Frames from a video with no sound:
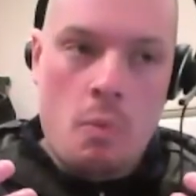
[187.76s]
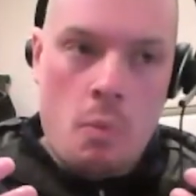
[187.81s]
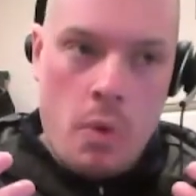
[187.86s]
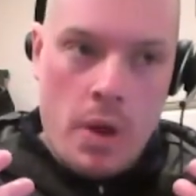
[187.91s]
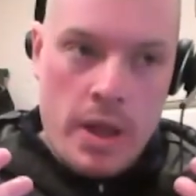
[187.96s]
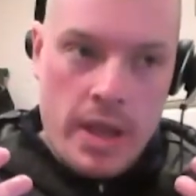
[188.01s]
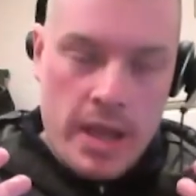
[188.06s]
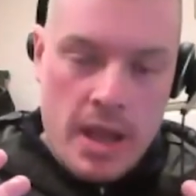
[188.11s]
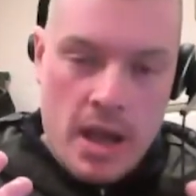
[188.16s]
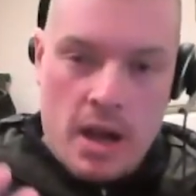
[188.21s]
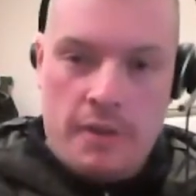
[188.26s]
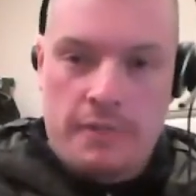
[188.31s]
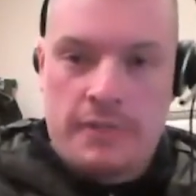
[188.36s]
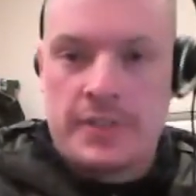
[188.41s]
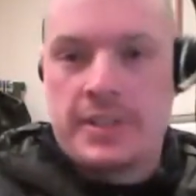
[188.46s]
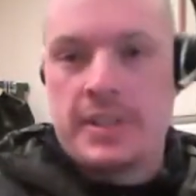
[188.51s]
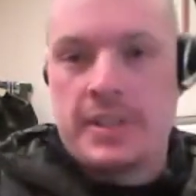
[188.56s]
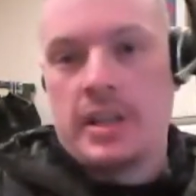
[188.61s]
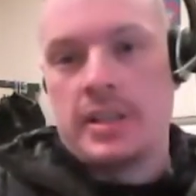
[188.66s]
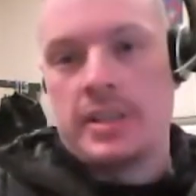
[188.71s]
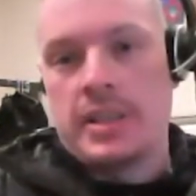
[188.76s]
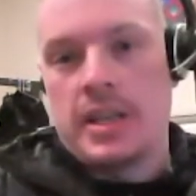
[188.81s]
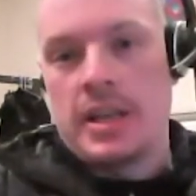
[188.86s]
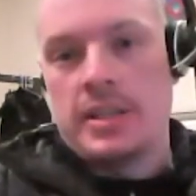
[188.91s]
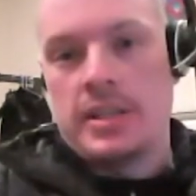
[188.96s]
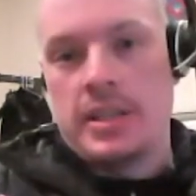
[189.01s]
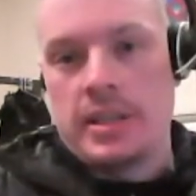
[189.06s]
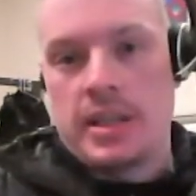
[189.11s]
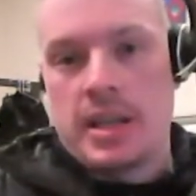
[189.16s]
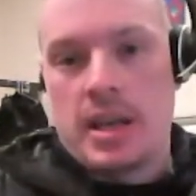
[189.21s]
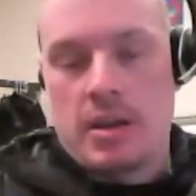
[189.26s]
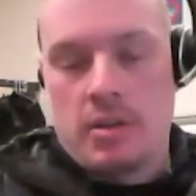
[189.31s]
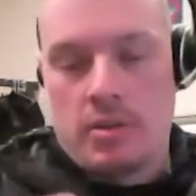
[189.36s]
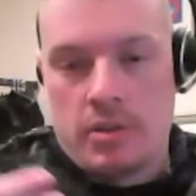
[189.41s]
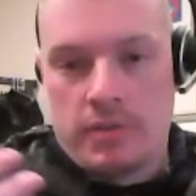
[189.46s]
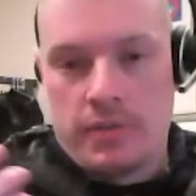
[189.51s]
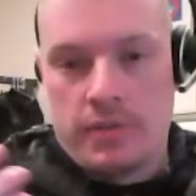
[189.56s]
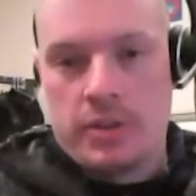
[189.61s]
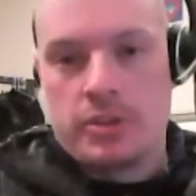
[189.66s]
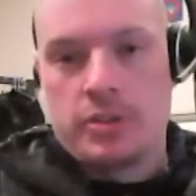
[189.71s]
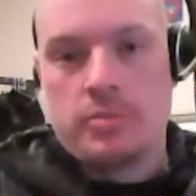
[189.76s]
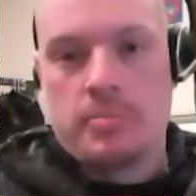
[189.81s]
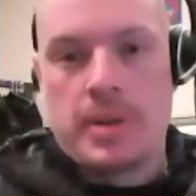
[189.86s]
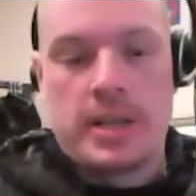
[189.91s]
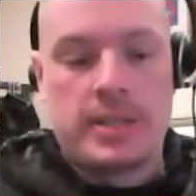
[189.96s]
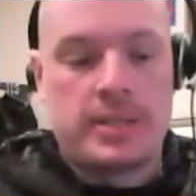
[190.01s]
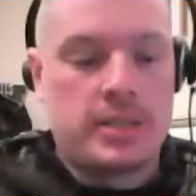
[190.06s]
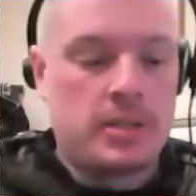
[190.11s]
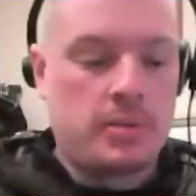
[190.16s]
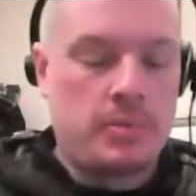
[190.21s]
We are facilitating that on a virtual basis.